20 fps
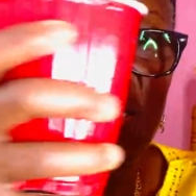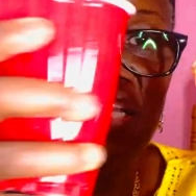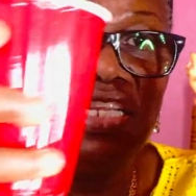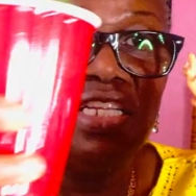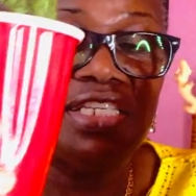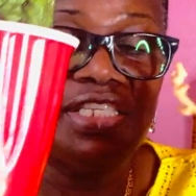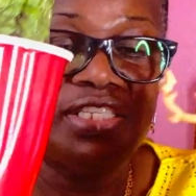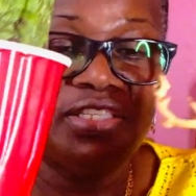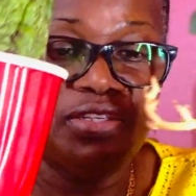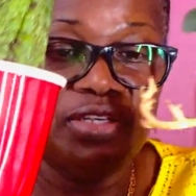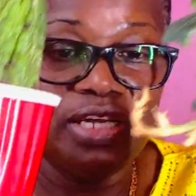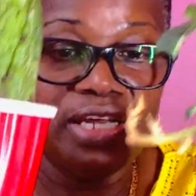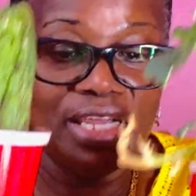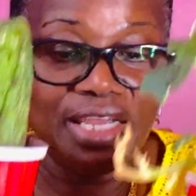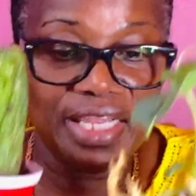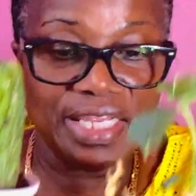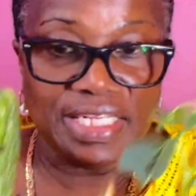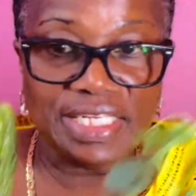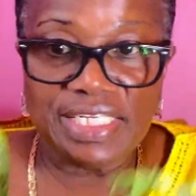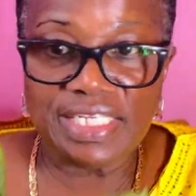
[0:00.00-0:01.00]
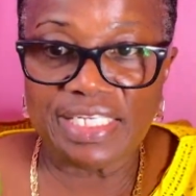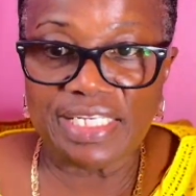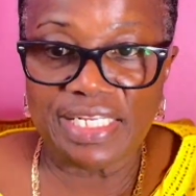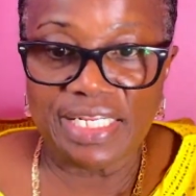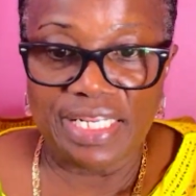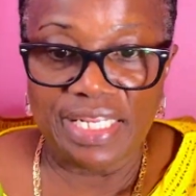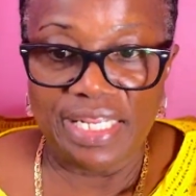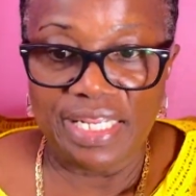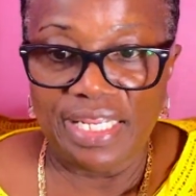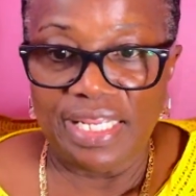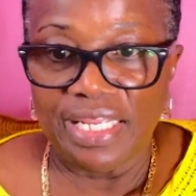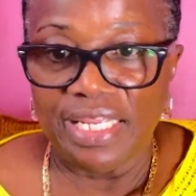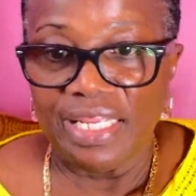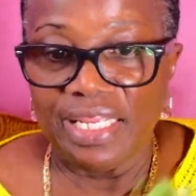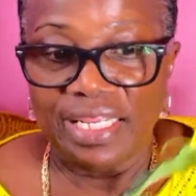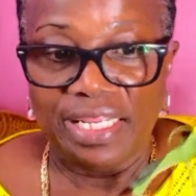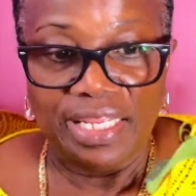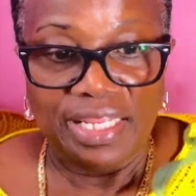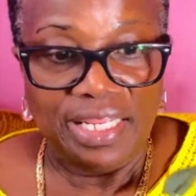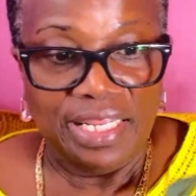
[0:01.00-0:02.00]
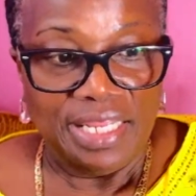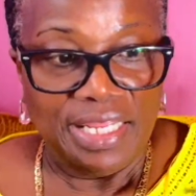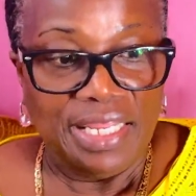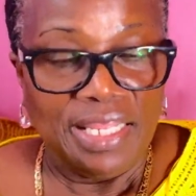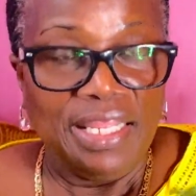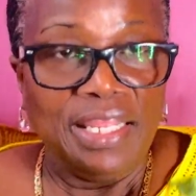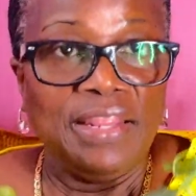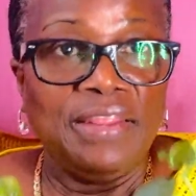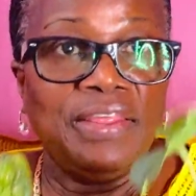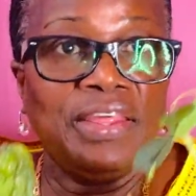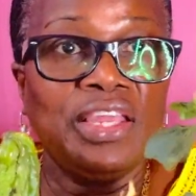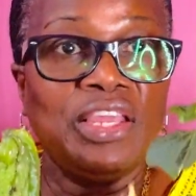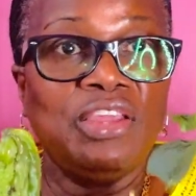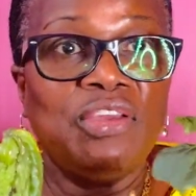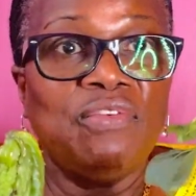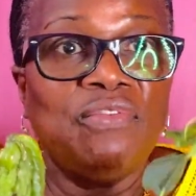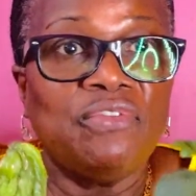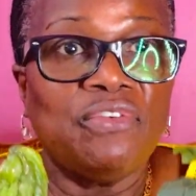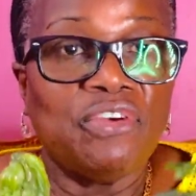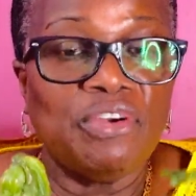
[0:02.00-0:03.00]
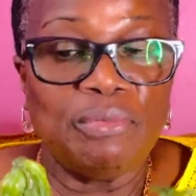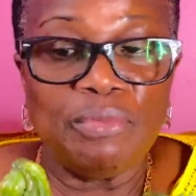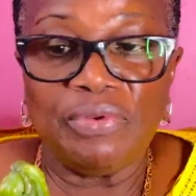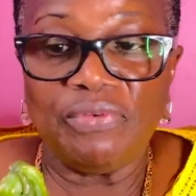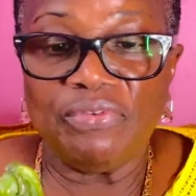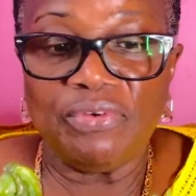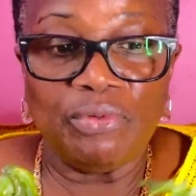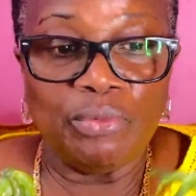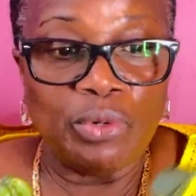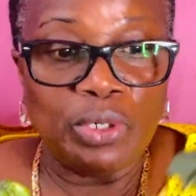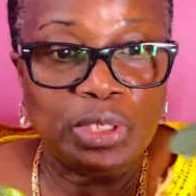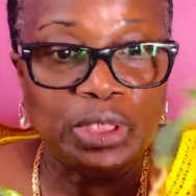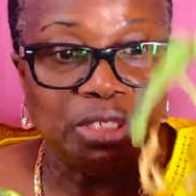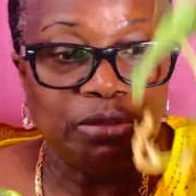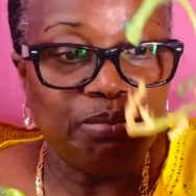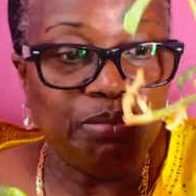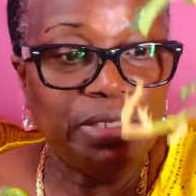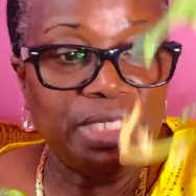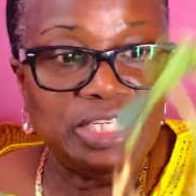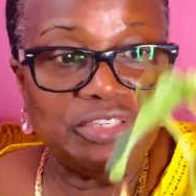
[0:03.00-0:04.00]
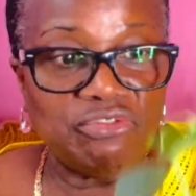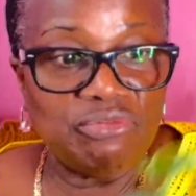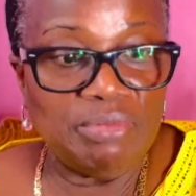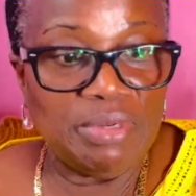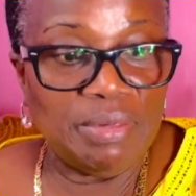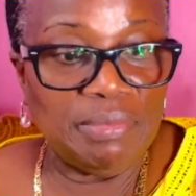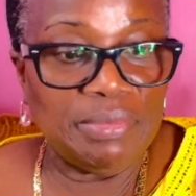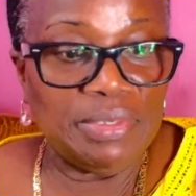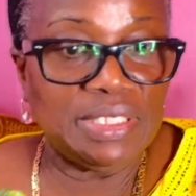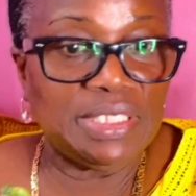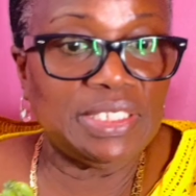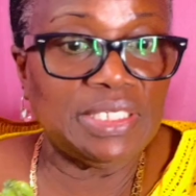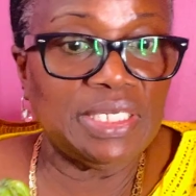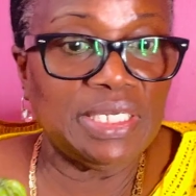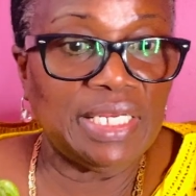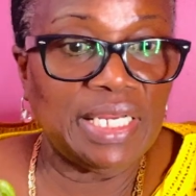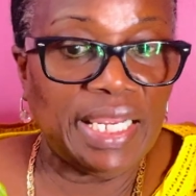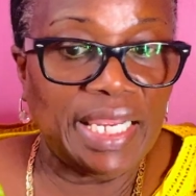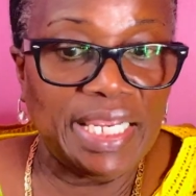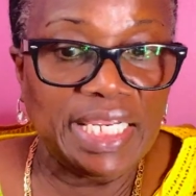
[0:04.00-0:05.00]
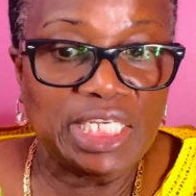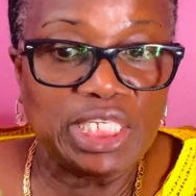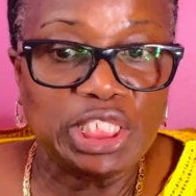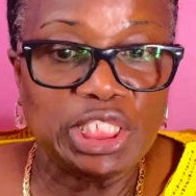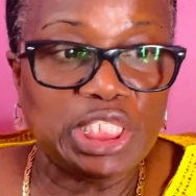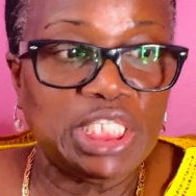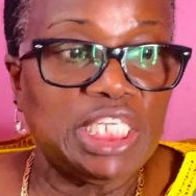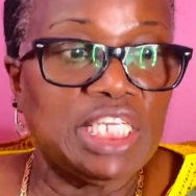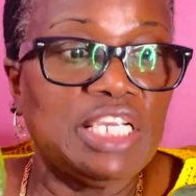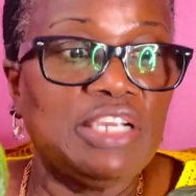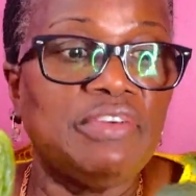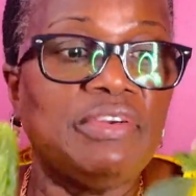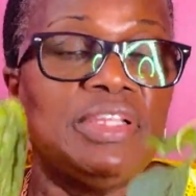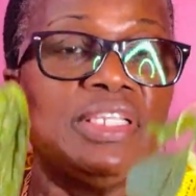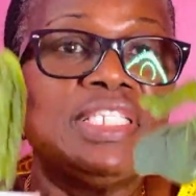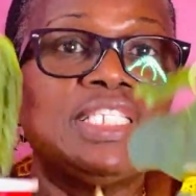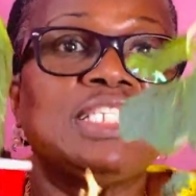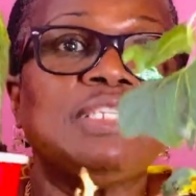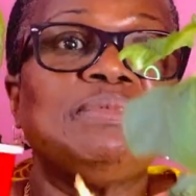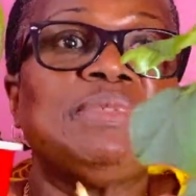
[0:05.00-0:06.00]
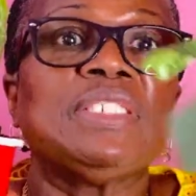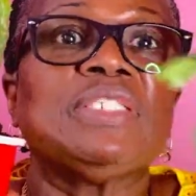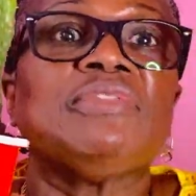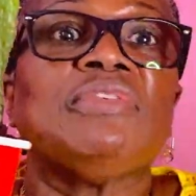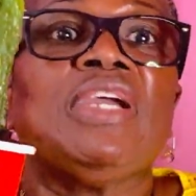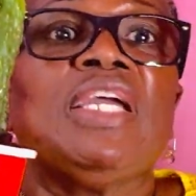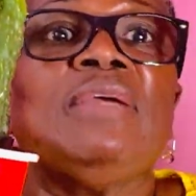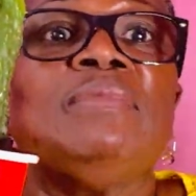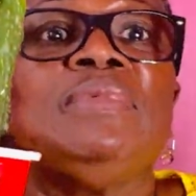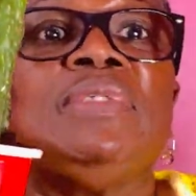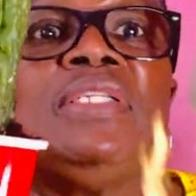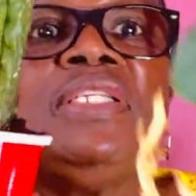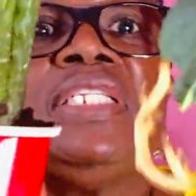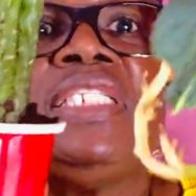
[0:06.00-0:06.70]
So guys, thank you very much for watching. Please remember to like, share, and subscribe to the